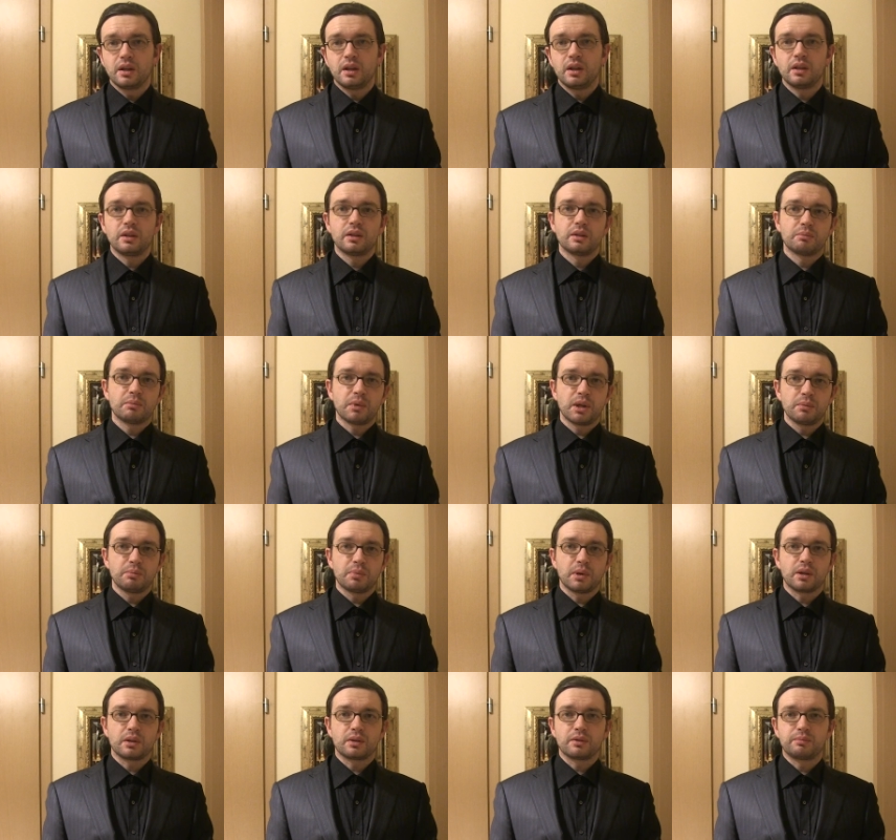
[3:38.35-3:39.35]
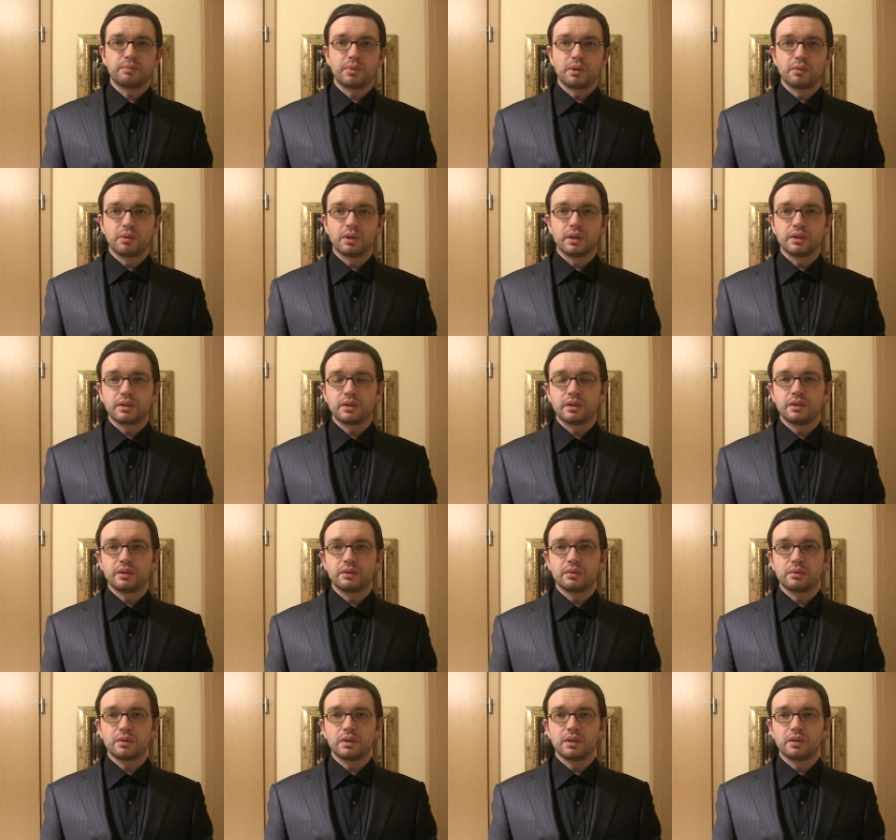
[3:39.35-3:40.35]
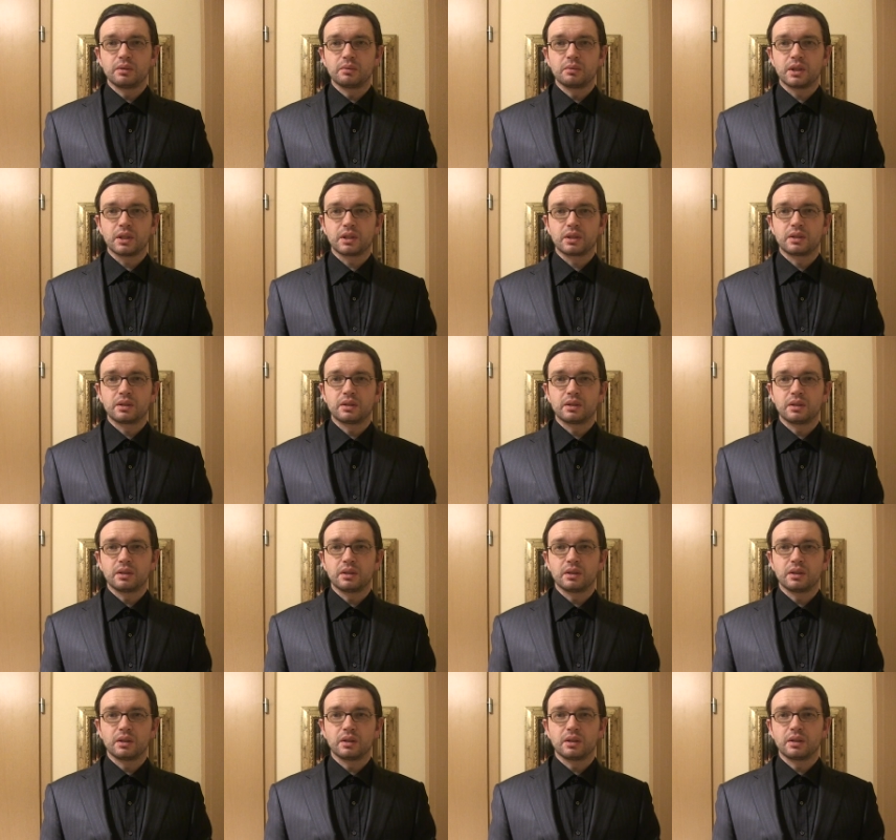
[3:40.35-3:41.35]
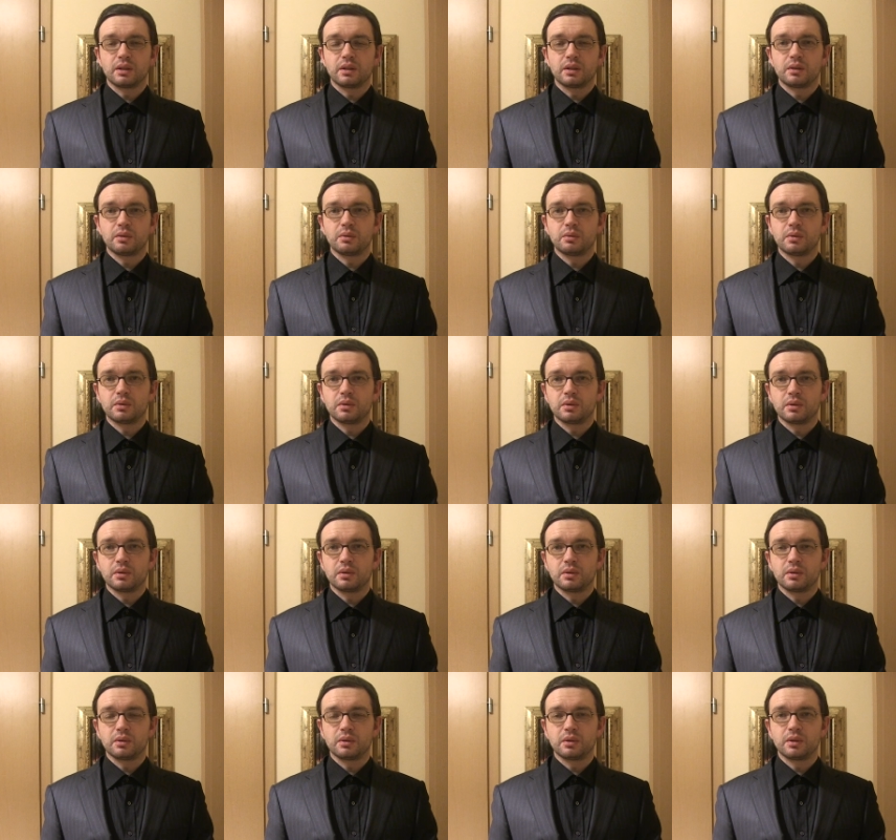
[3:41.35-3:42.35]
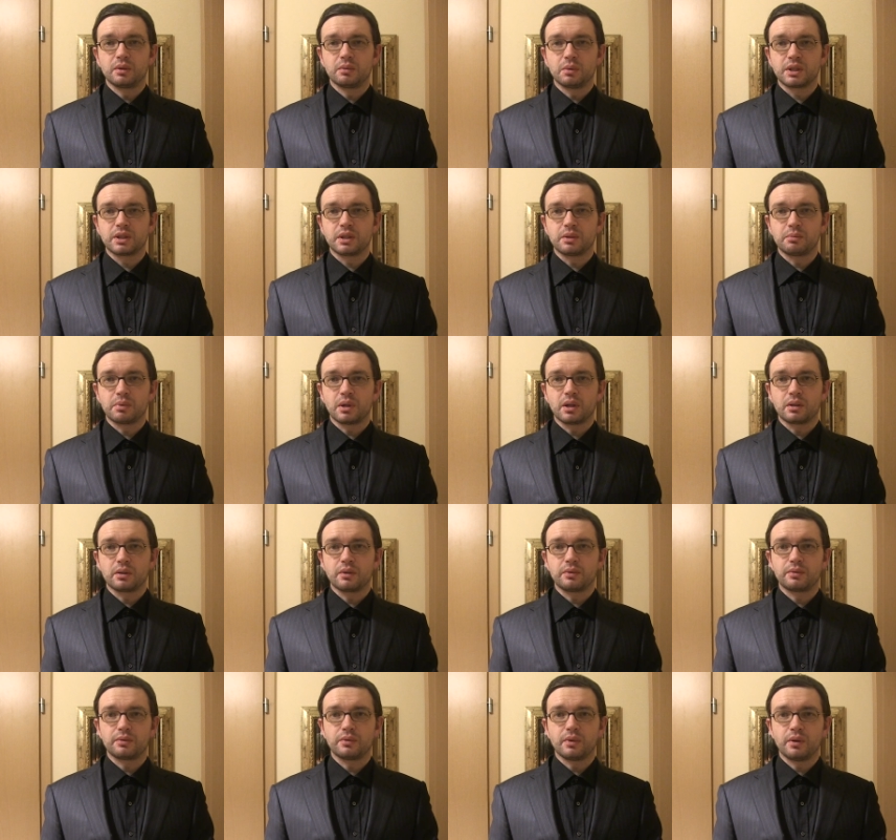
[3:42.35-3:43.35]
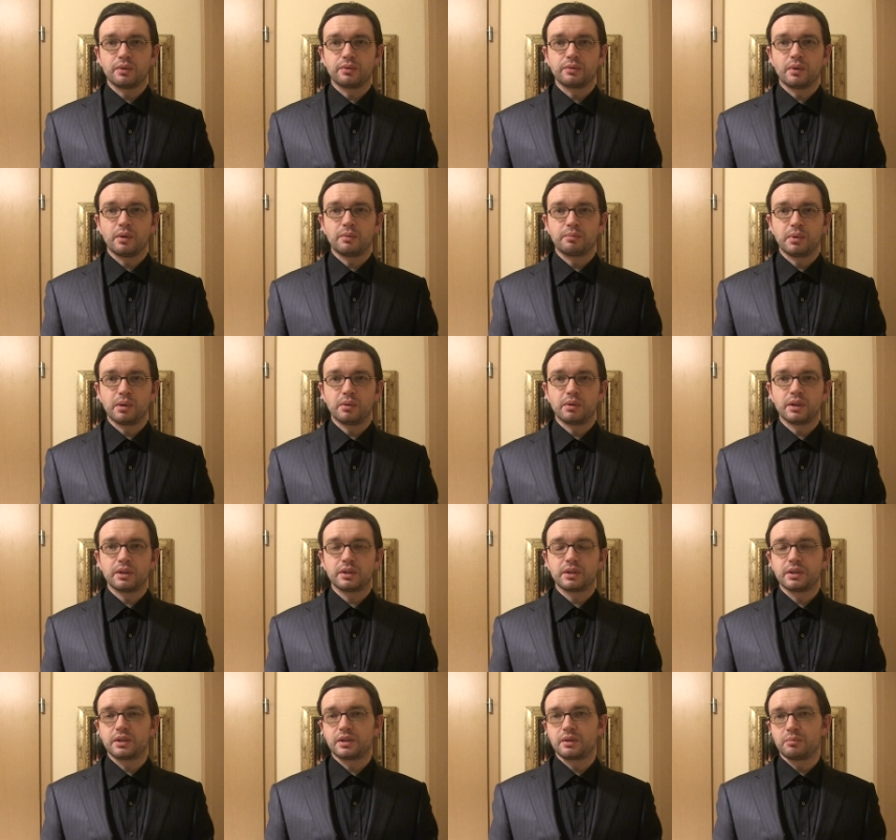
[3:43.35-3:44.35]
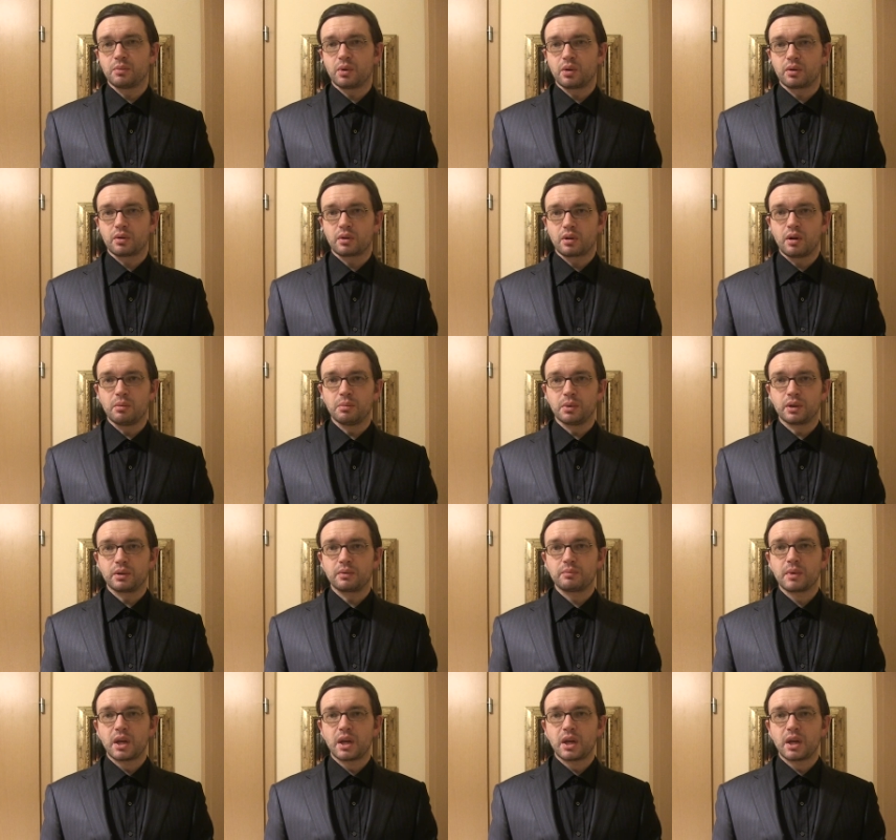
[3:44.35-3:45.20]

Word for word: In my part of Poland, in, in, west, in western part of, of, of Poland, it's more common